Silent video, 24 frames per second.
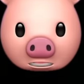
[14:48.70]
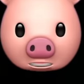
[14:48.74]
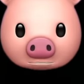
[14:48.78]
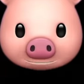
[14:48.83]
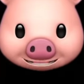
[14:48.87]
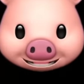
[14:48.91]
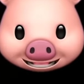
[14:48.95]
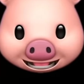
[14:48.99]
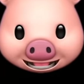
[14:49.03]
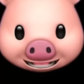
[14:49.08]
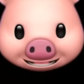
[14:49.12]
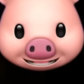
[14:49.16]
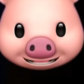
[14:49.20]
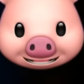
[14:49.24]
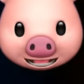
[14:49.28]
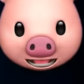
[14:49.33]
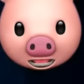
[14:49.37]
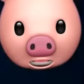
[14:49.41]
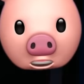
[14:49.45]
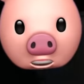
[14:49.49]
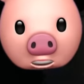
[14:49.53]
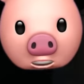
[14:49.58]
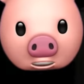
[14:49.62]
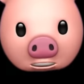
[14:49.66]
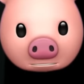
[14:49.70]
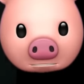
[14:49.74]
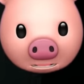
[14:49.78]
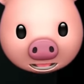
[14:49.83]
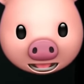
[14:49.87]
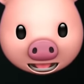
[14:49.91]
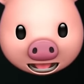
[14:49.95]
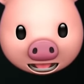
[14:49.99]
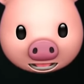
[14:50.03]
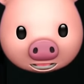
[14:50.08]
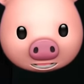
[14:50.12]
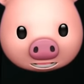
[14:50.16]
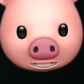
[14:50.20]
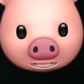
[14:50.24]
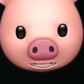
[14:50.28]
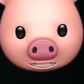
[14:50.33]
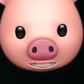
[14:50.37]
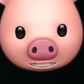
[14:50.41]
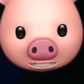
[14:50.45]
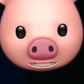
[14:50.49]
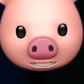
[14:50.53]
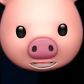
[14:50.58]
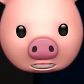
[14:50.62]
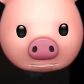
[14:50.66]
Does the cat is the cat good or bad?
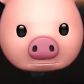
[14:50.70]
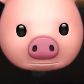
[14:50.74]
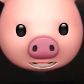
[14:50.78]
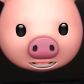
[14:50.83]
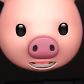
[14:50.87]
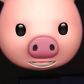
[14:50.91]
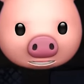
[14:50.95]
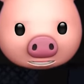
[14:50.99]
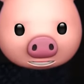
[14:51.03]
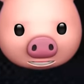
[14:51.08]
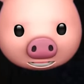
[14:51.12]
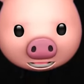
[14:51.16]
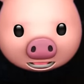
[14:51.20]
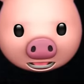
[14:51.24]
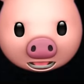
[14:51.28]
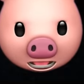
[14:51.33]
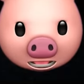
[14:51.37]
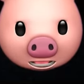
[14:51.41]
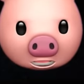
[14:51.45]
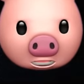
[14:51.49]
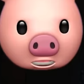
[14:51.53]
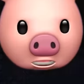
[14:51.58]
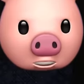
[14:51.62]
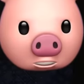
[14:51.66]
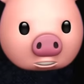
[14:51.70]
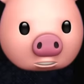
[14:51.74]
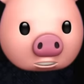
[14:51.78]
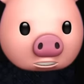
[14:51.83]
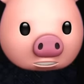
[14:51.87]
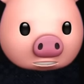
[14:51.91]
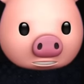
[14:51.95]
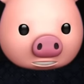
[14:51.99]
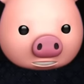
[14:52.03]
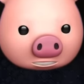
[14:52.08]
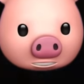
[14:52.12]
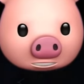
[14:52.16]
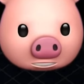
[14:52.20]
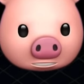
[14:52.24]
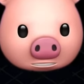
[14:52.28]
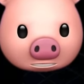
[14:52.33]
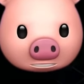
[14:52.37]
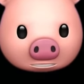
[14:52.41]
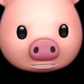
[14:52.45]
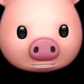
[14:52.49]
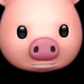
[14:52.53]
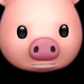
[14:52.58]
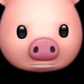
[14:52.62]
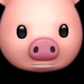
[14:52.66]
Help me out here, cat, or just
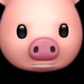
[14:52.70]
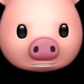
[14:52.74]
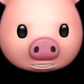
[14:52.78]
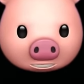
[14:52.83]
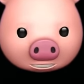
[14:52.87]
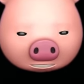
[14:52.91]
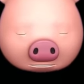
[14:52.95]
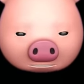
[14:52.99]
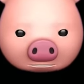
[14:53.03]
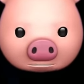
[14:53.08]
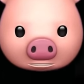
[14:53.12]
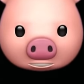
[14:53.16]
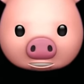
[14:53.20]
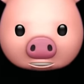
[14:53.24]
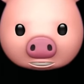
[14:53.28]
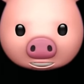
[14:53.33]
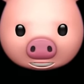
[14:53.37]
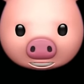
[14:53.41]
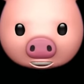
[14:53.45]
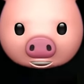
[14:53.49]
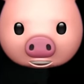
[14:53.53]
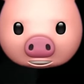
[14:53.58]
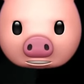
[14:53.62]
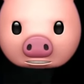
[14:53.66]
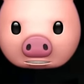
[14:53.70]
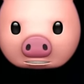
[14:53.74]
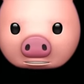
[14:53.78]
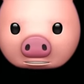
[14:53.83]
another like distraction.